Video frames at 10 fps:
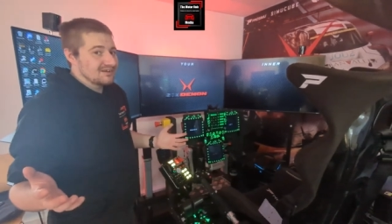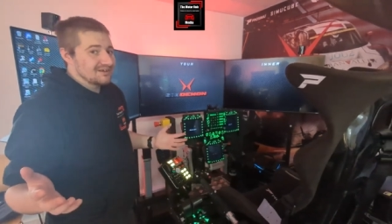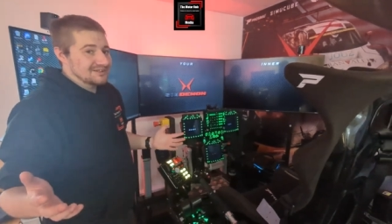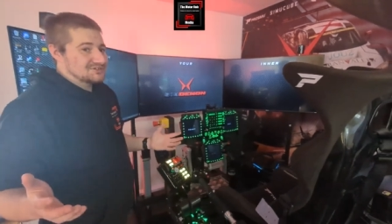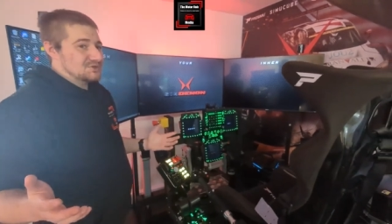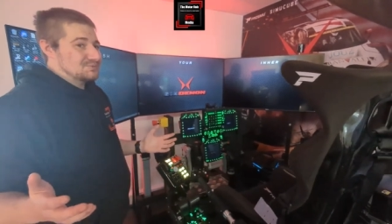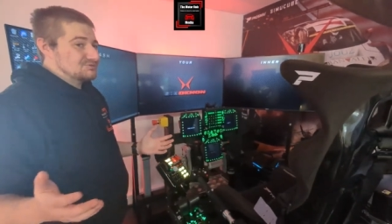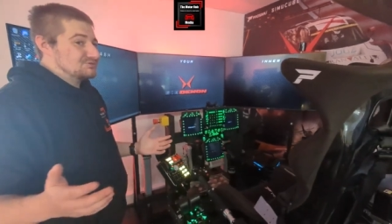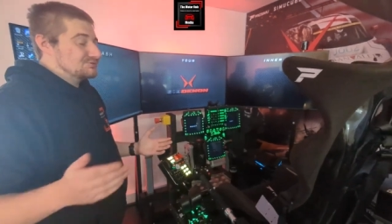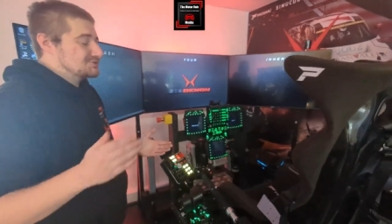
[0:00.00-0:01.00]
like
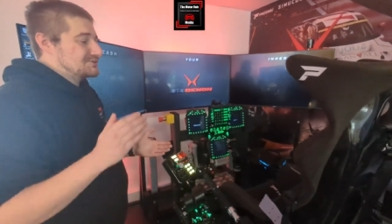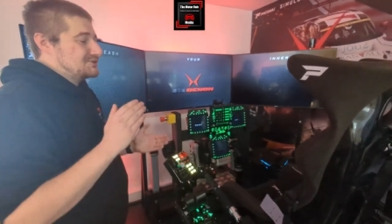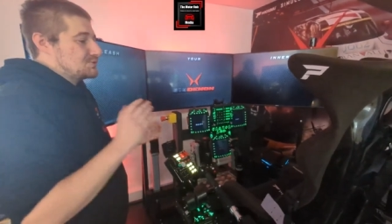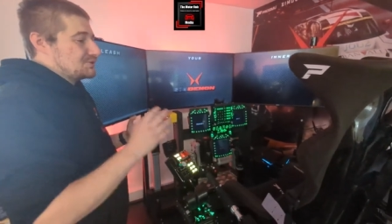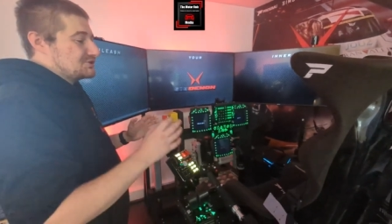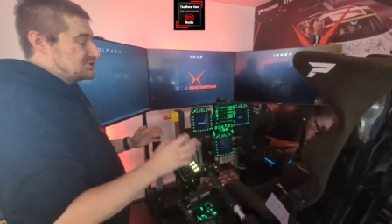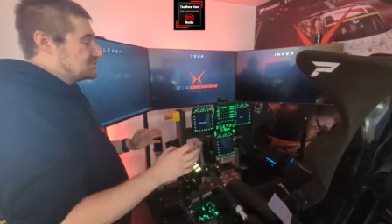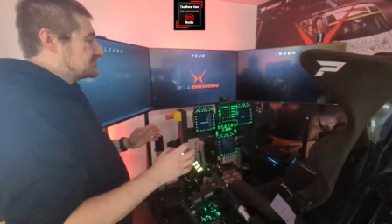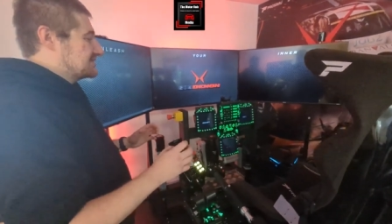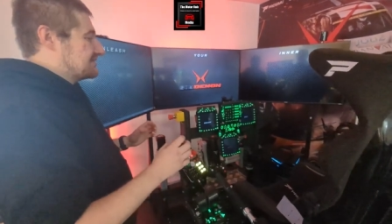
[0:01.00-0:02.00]
Tom Cruise when you are
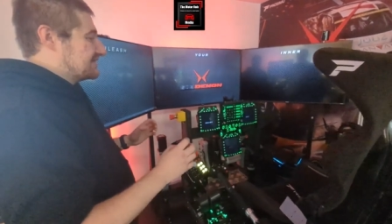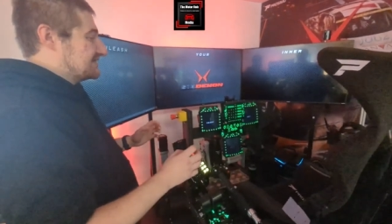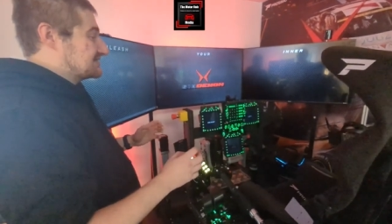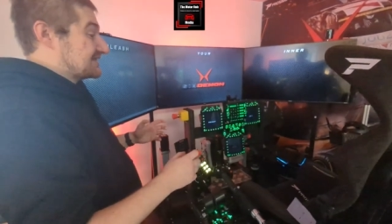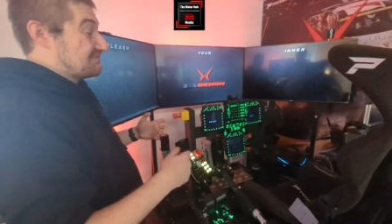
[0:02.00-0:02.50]
using this,